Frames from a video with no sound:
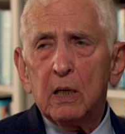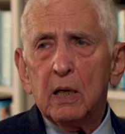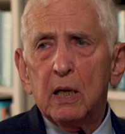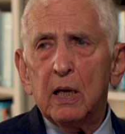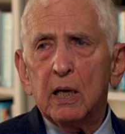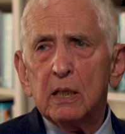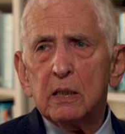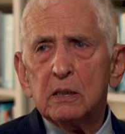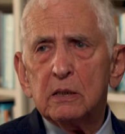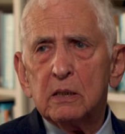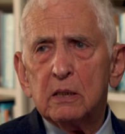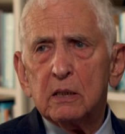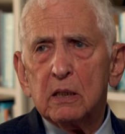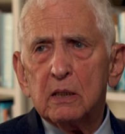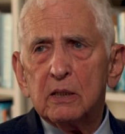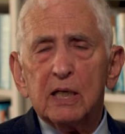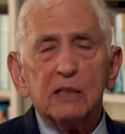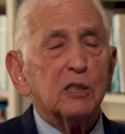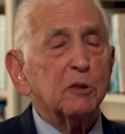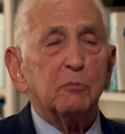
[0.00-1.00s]
And
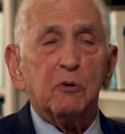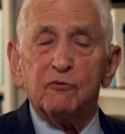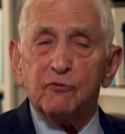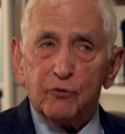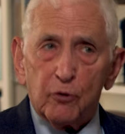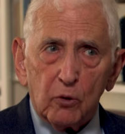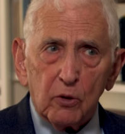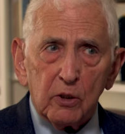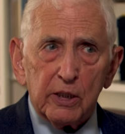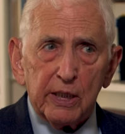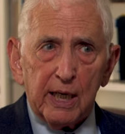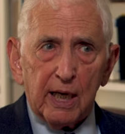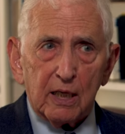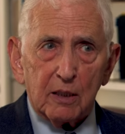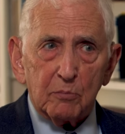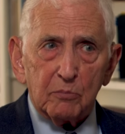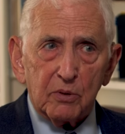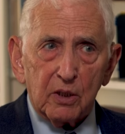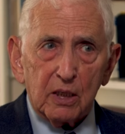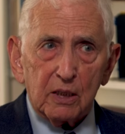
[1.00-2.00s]
that's before the
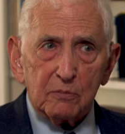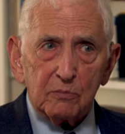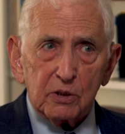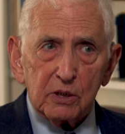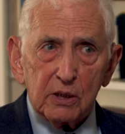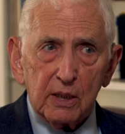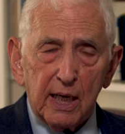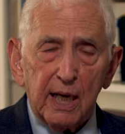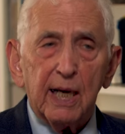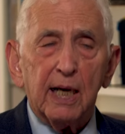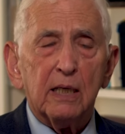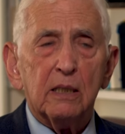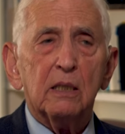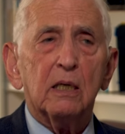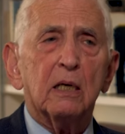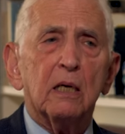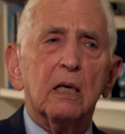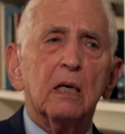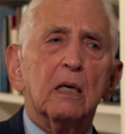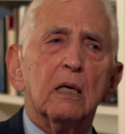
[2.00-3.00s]
atom bombs. Add
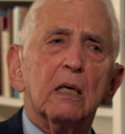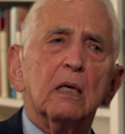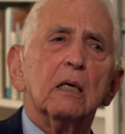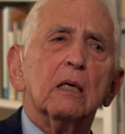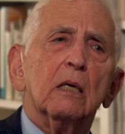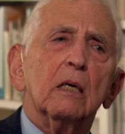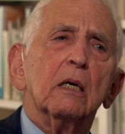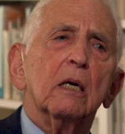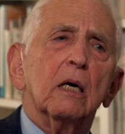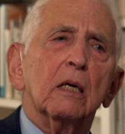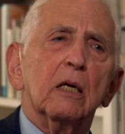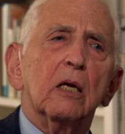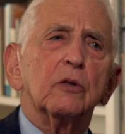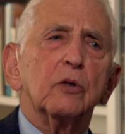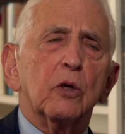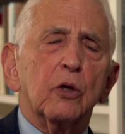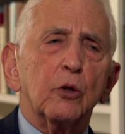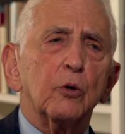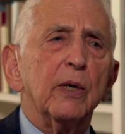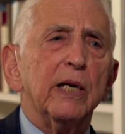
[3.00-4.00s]

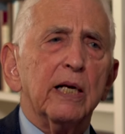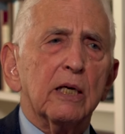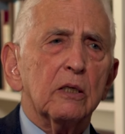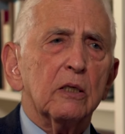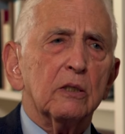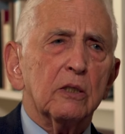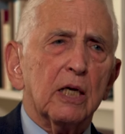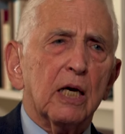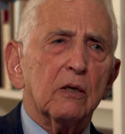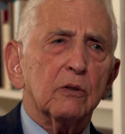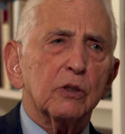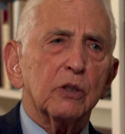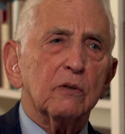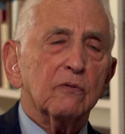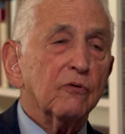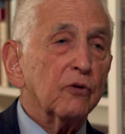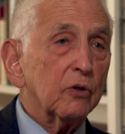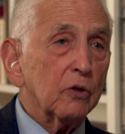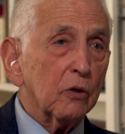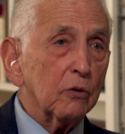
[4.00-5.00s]
another 300,000
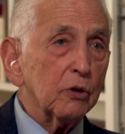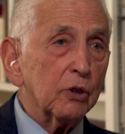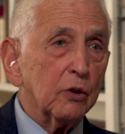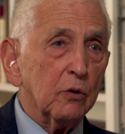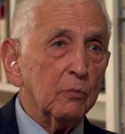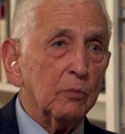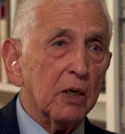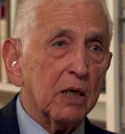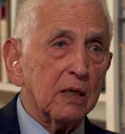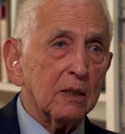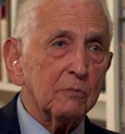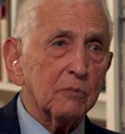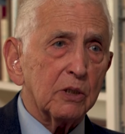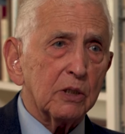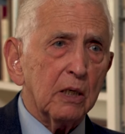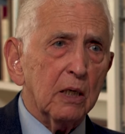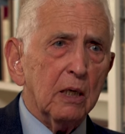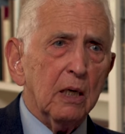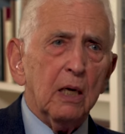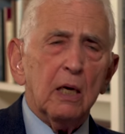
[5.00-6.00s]
for those two bombs.